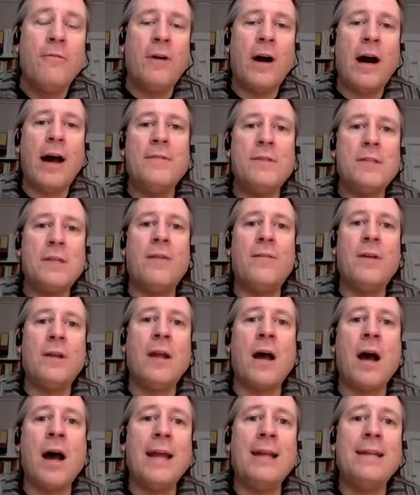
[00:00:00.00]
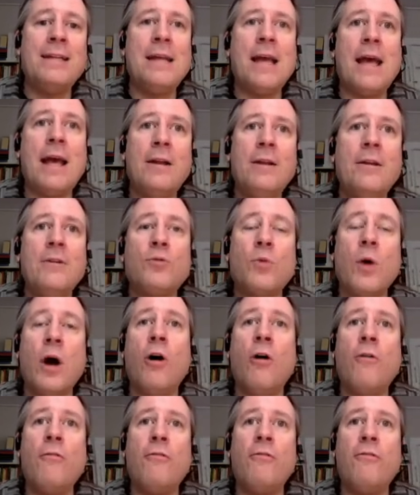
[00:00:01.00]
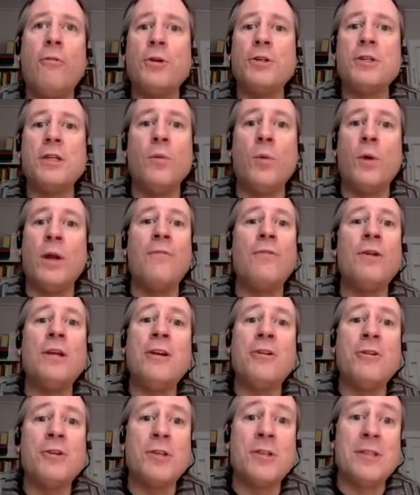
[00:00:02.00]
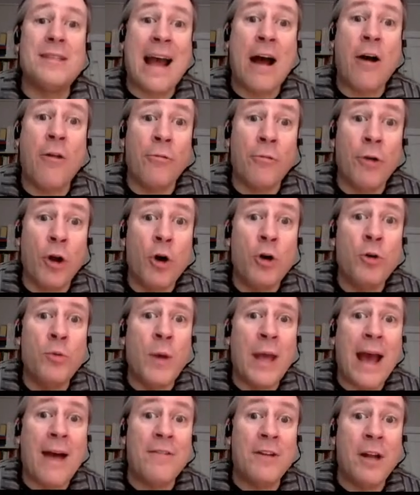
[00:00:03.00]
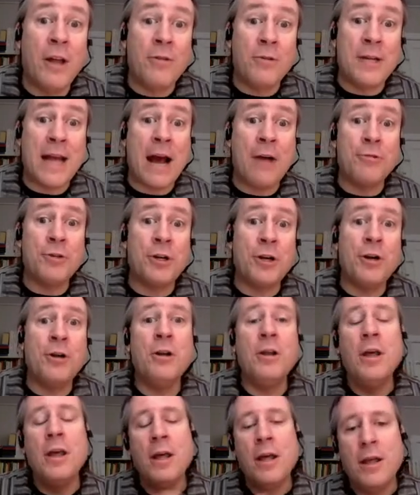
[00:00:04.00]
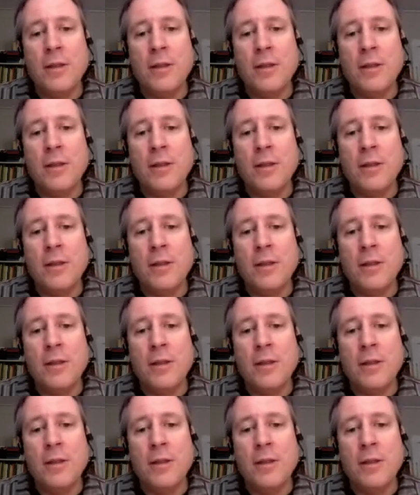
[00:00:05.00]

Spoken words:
5, 7, 9, 10, 12, 14, whenever years down the road, we have another downturn.